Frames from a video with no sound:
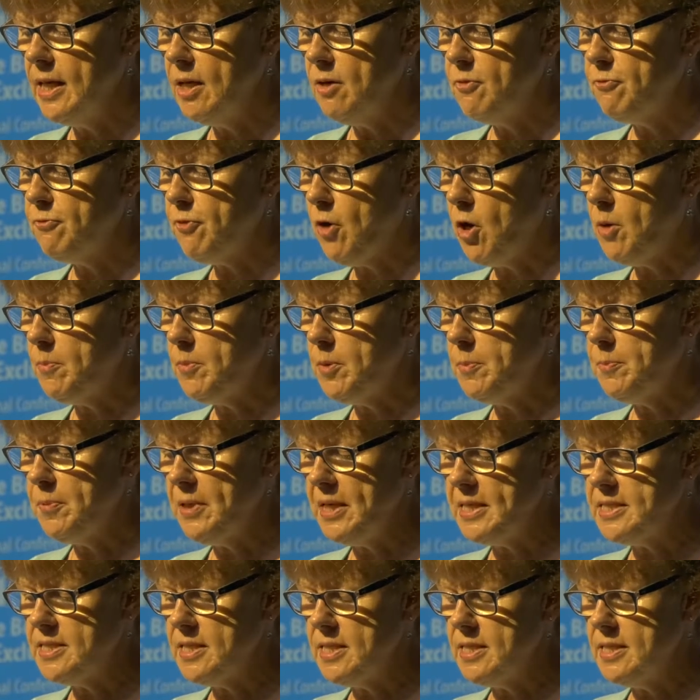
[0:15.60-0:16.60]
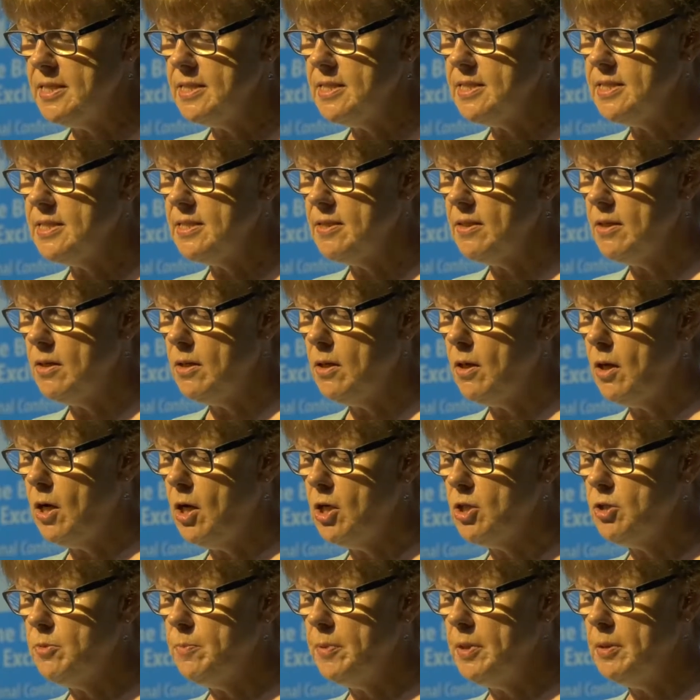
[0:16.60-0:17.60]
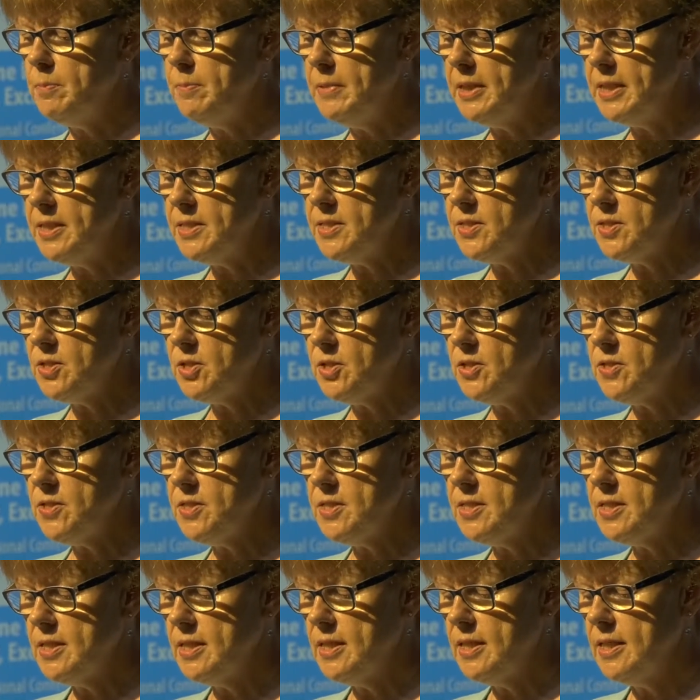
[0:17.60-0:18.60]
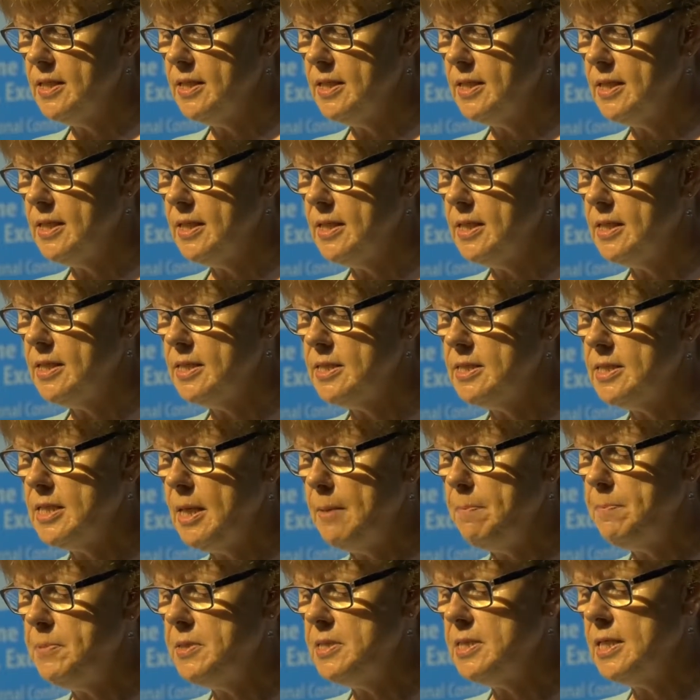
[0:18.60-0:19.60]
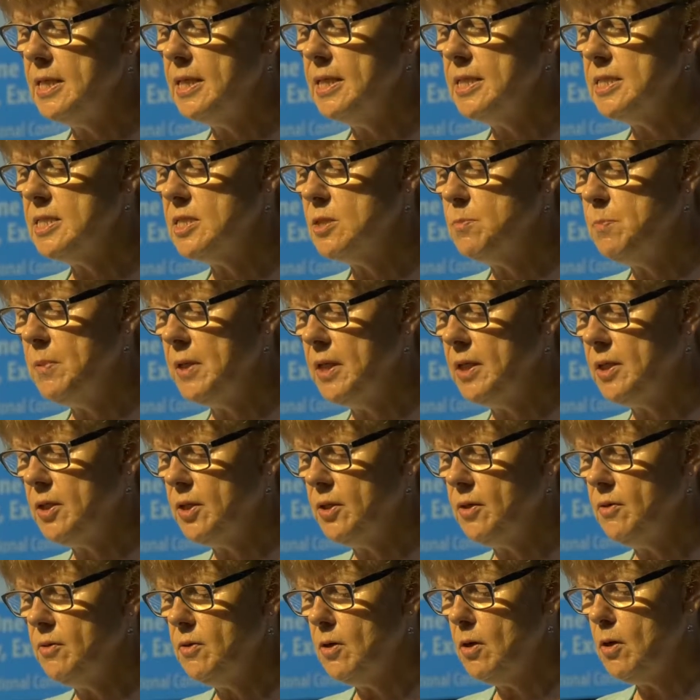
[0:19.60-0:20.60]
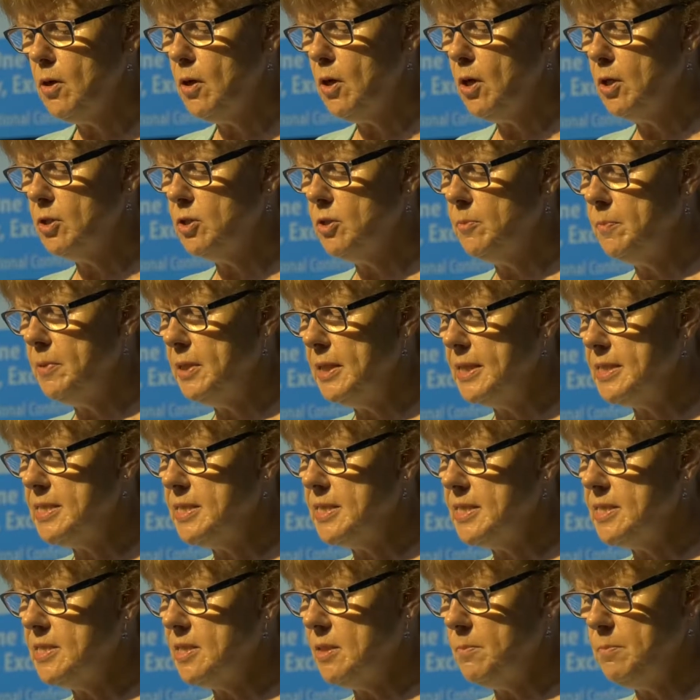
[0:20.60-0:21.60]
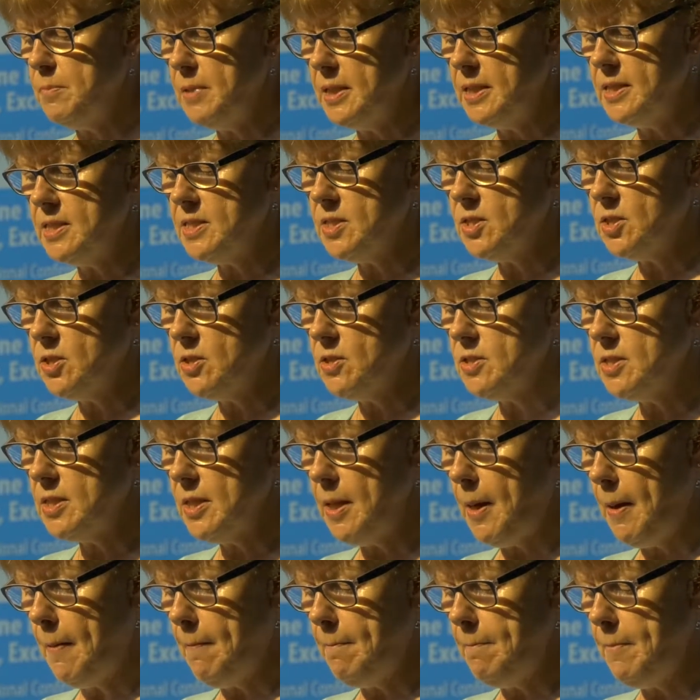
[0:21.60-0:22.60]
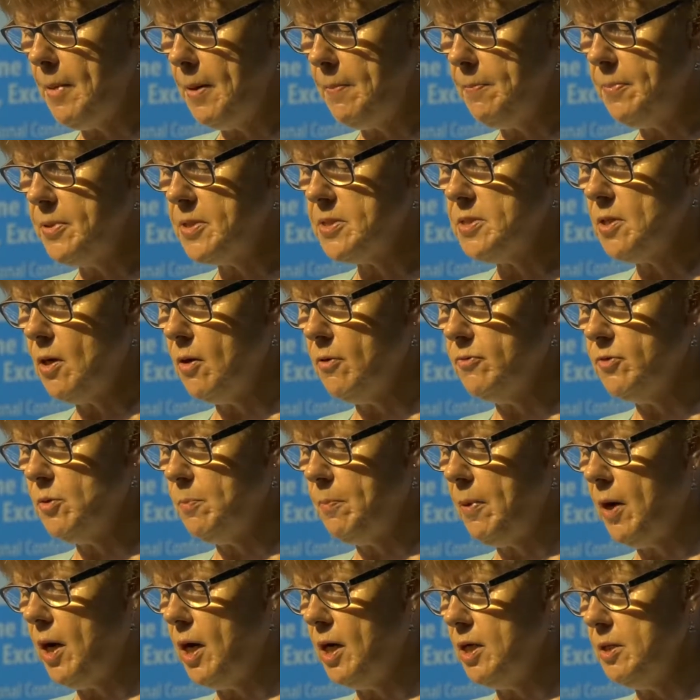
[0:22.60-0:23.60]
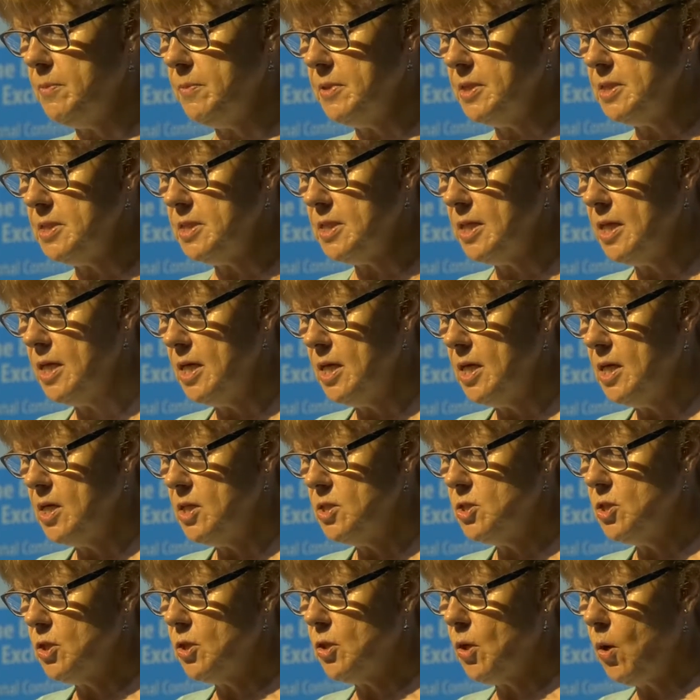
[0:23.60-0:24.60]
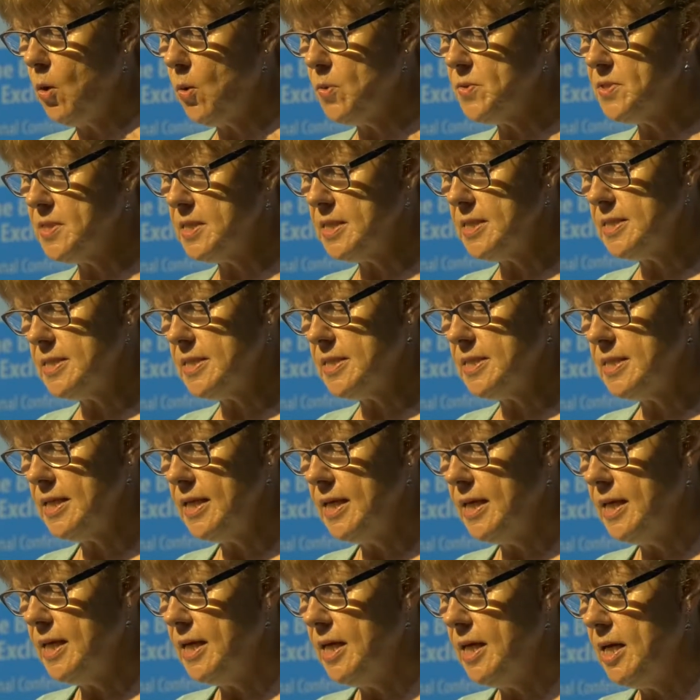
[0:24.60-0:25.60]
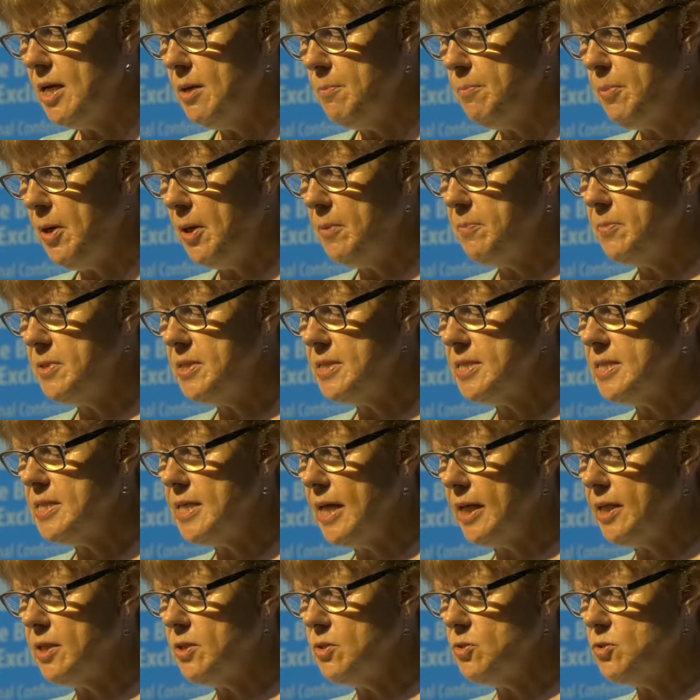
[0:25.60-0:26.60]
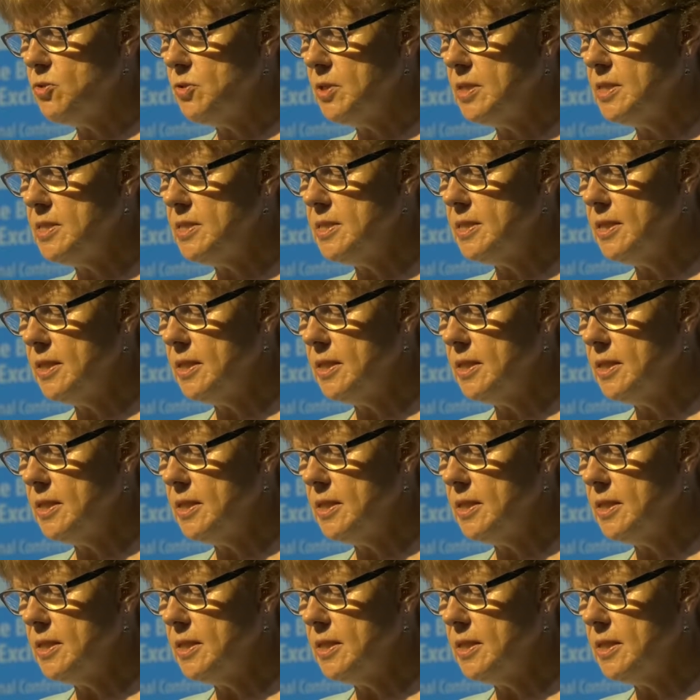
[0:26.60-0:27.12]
former Presidents, Honourable Ministers, Deputy Speaker, Honourable Assistant Ministers, Members of the Parliament, Decosis, Permanent Secretaries,